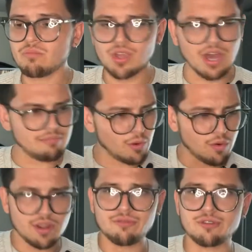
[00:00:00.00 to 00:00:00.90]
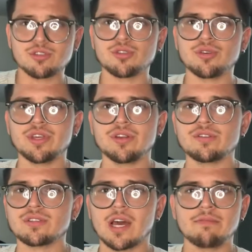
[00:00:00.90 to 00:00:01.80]
I've been working for 2
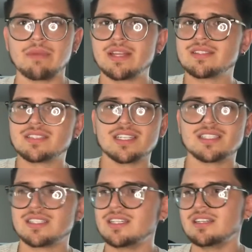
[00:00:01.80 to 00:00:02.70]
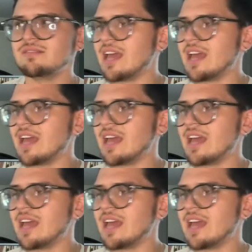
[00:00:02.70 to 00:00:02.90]
years. I've made $60,000,